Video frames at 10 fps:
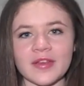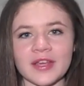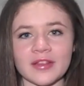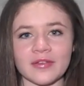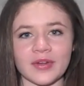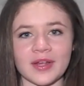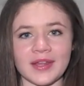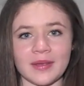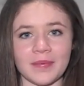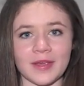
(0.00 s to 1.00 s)
I think it's a
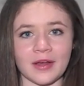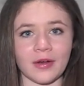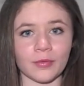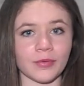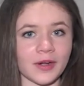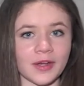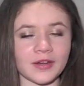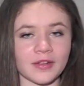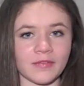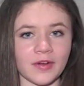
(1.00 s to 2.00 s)
really a big cult product
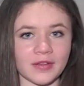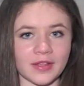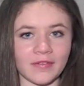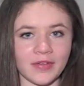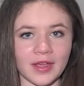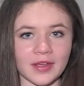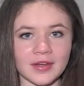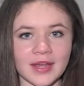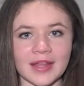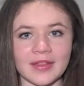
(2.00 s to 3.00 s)
as far as I've
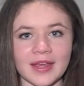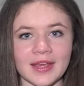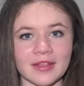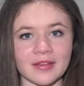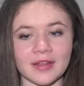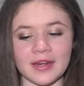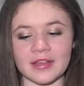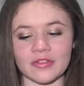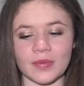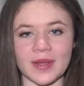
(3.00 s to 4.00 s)
heard, and that is
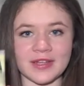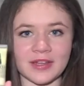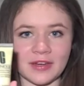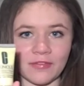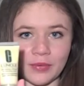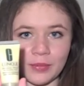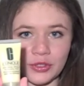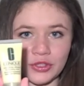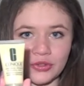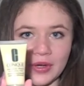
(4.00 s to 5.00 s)
Clinique's Dramatically Different
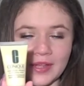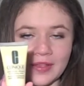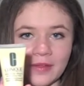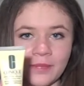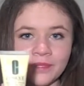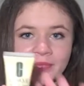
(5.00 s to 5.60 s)
Moisturiser.